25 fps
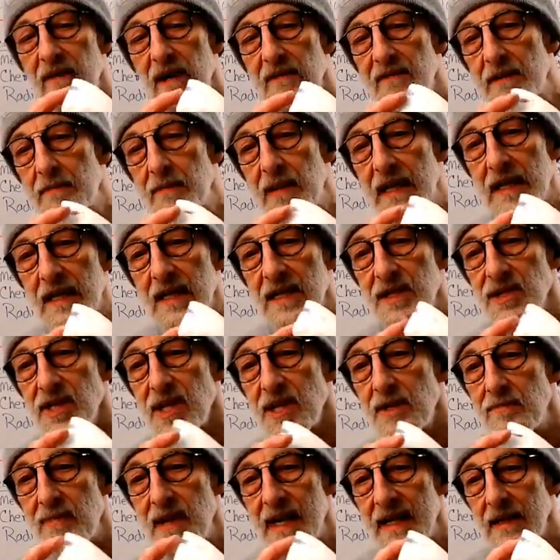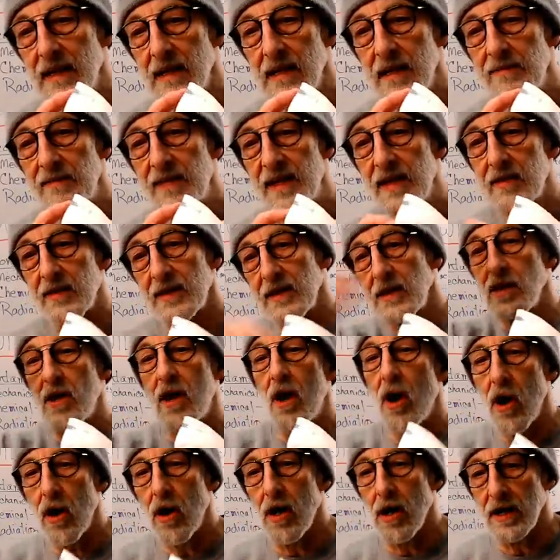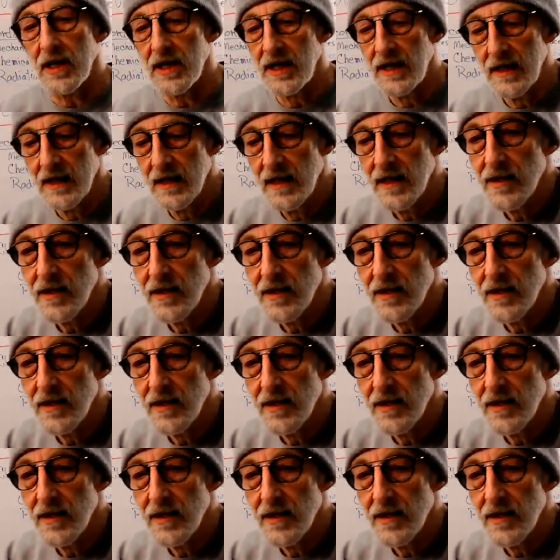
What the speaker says: oven because of the metal up there. It'll arc.